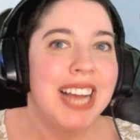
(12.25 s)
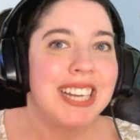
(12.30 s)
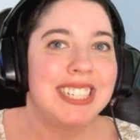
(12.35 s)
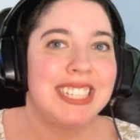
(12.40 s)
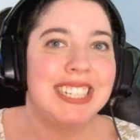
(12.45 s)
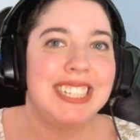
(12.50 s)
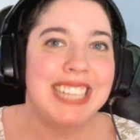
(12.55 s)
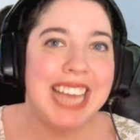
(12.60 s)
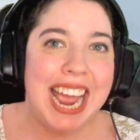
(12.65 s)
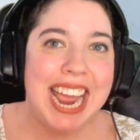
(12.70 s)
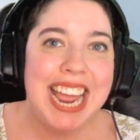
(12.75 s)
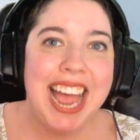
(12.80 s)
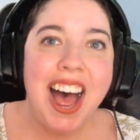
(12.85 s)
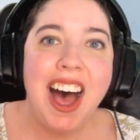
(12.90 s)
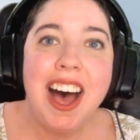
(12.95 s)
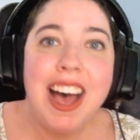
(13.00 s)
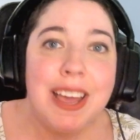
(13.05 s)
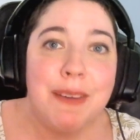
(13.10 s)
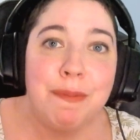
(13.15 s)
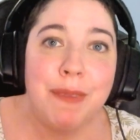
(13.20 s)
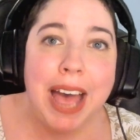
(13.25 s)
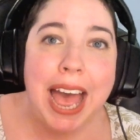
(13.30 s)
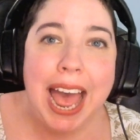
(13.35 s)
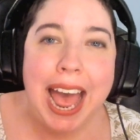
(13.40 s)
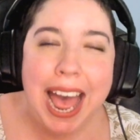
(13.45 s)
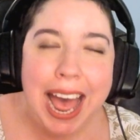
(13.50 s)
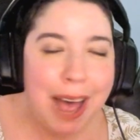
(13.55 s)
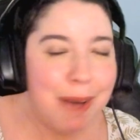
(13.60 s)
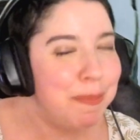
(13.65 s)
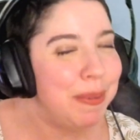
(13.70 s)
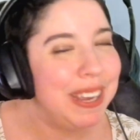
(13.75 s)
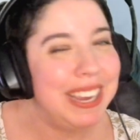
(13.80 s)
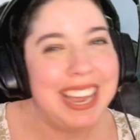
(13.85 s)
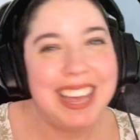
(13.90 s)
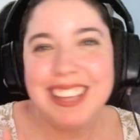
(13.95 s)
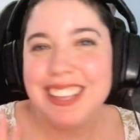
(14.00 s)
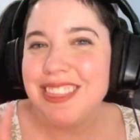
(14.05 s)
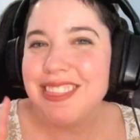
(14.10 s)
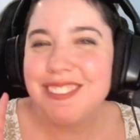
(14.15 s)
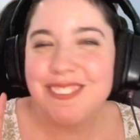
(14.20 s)
Today I'm
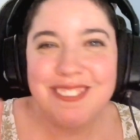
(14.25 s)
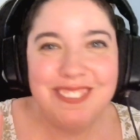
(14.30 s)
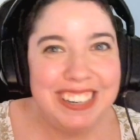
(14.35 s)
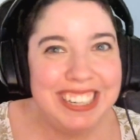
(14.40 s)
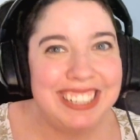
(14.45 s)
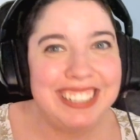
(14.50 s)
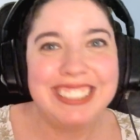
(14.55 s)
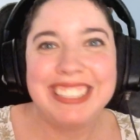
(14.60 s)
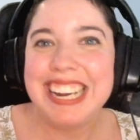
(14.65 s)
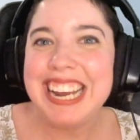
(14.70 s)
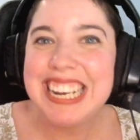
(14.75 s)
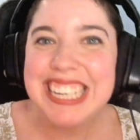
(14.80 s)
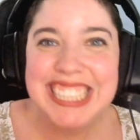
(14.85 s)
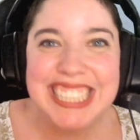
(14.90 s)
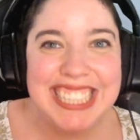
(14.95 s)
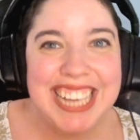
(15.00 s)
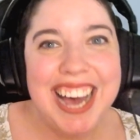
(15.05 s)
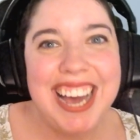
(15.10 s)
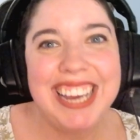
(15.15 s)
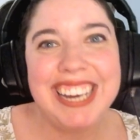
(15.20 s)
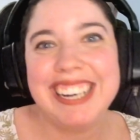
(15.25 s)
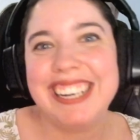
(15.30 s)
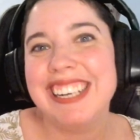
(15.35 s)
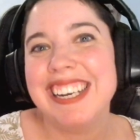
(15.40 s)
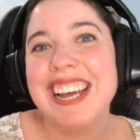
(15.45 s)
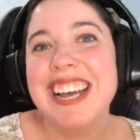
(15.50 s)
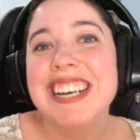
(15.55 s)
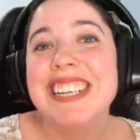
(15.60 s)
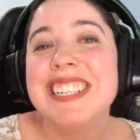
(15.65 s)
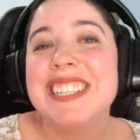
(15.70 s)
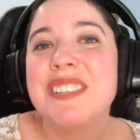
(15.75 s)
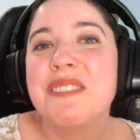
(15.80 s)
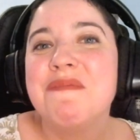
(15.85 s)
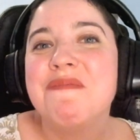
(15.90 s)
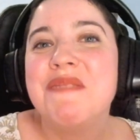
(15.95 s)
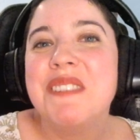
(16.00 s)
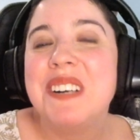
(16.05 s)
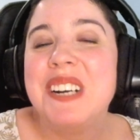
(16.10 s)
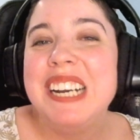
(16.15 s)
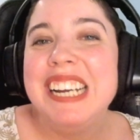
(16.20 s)
happy, thrilled, excited to
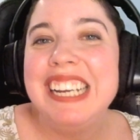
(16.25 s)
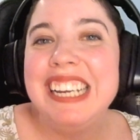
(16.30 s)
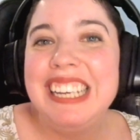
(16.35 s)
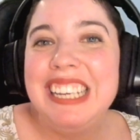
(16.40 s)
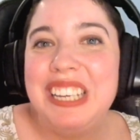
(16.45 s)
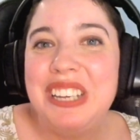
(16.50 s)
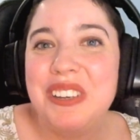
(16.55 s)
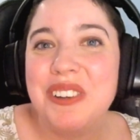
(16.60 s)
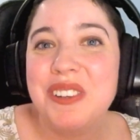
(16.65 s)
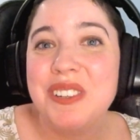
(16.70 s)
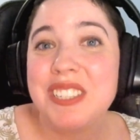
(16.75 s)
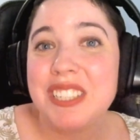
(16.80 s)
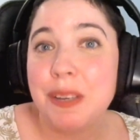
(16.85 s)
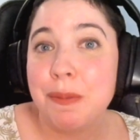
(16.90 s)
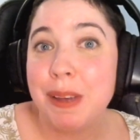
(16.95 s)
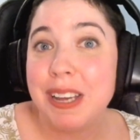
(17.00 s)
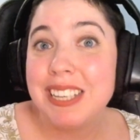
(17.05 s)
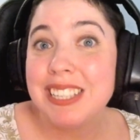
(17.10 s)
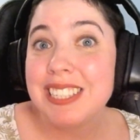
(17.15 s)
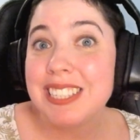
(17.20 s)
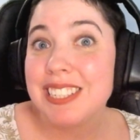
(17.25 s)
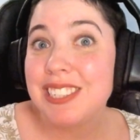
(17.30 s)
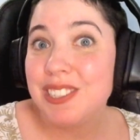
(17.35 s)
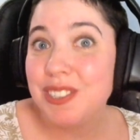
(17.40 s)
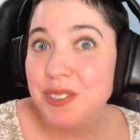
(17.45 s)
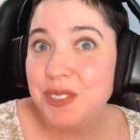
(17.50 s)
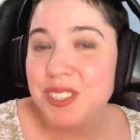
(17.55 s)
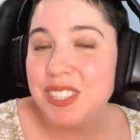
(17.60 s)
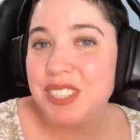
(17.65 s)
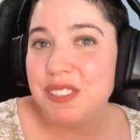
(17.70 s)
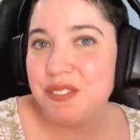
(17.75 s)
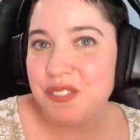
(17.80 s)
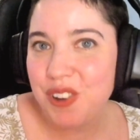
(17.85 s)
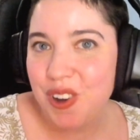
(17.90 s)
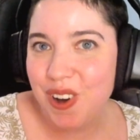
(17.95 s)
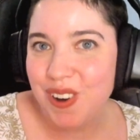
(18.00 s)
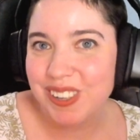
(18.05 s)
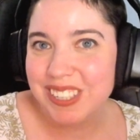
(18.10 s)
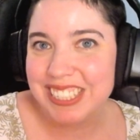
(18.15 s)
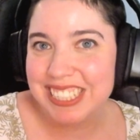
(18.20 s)
bring you some exclusive
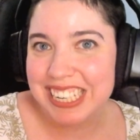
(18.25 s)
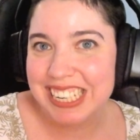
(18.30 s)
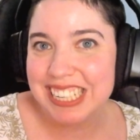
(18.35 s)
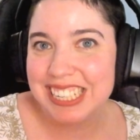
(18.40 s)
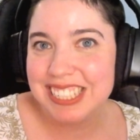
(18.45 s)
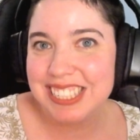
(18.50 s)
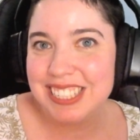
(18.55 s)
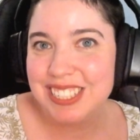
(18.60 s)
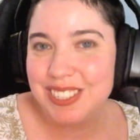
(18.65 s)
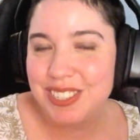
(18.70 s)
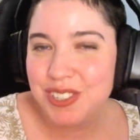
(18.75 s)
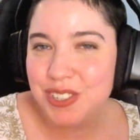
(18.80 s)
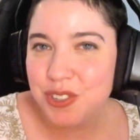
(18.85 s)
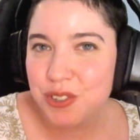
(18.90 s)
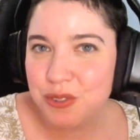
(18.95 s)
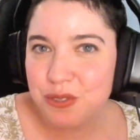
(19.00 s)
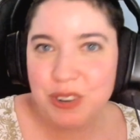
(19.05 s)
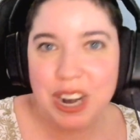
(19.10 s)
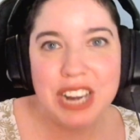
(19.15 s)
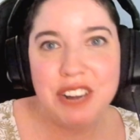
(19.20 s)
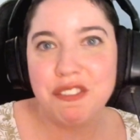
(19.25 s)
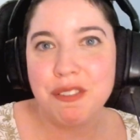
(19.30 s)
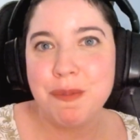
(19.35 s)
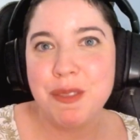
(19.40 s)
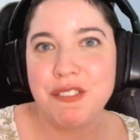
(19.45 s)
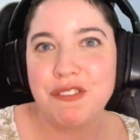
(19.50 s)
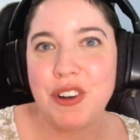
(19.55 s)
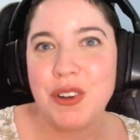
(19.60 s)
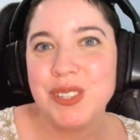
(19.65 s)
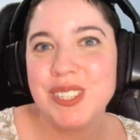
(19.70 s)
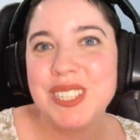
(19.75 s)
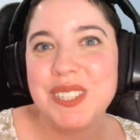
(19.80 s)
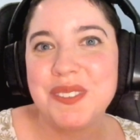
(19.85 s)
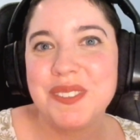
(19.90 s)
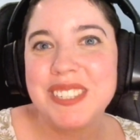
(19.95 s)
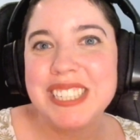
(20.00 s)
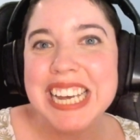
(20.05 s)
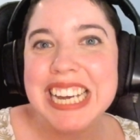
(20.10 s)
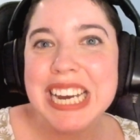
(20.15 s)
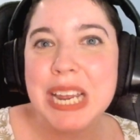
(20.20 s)
content straight from the vaults of
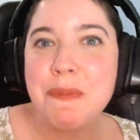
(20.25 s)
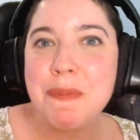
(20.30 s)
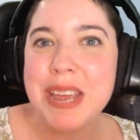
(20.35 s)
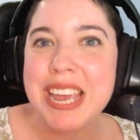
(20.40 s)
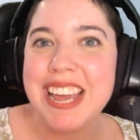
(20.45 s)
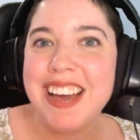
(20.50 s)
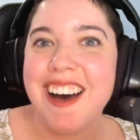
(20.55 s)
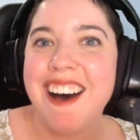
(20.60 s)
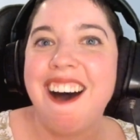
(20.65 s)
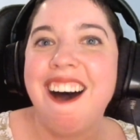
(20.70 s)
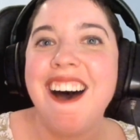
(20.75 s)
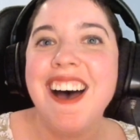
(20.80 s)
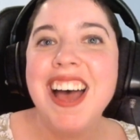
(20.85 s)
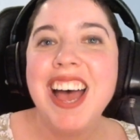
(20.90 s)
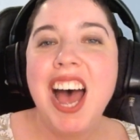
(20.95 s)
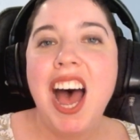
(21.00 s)
CDPR.